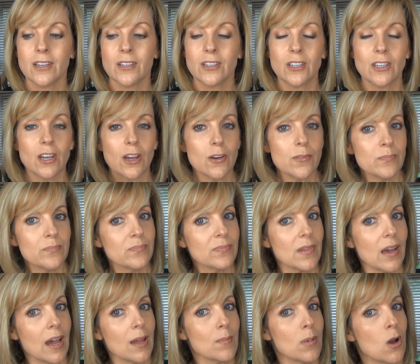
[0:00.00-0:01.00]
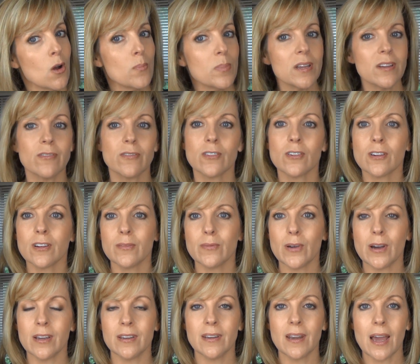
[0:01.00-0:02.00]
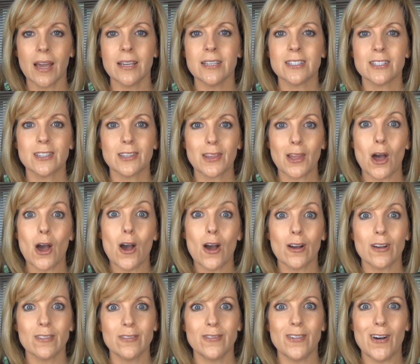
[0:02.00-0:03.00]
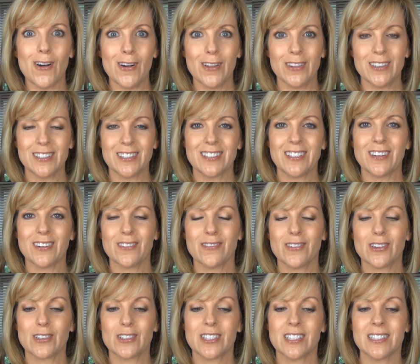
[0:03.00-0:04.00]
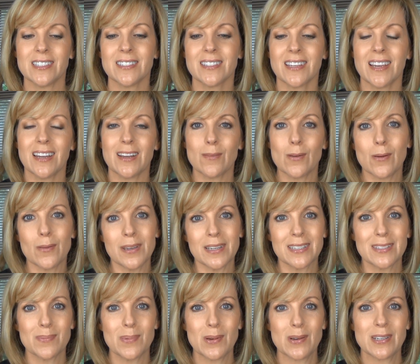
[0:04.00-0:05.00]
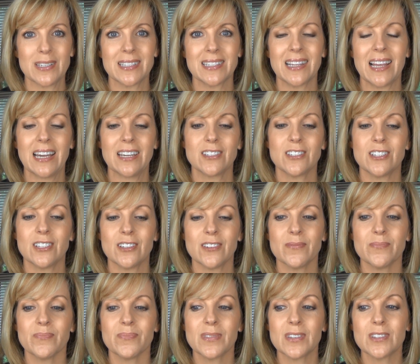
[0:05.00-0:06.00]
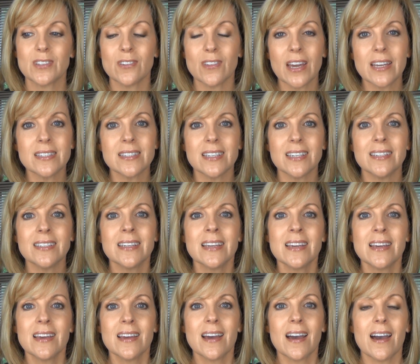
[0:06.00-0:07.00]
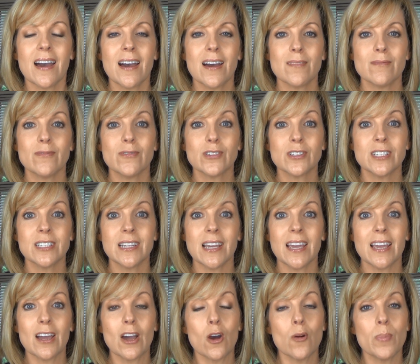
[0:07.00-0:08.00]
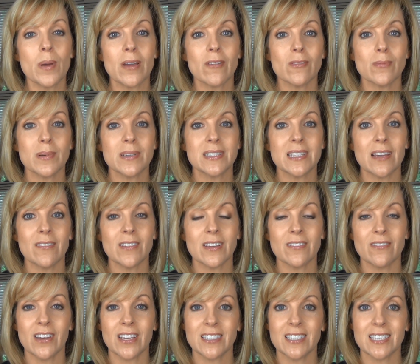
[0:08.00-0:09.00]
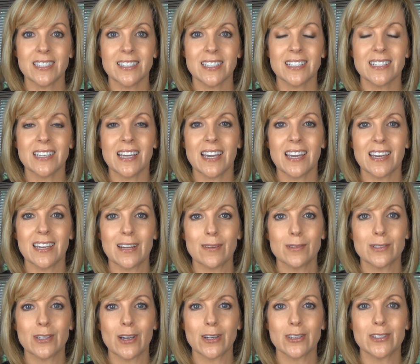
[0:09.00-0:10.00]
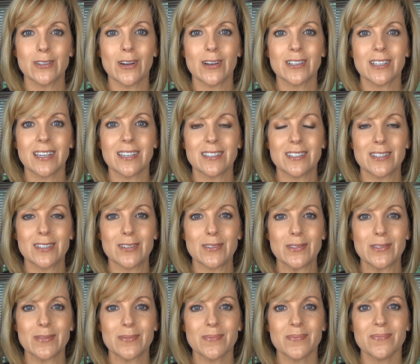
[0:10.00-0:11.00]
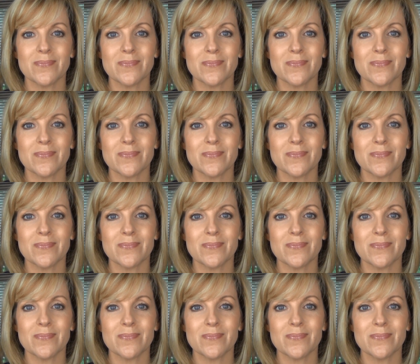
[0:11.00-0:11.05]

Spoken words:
you know, I'm hoping for a nice long fall this year versus kind of what we experienced last year. So that's it for today. I hope everybody's having a fantastic day, and I will talk to you all again soon.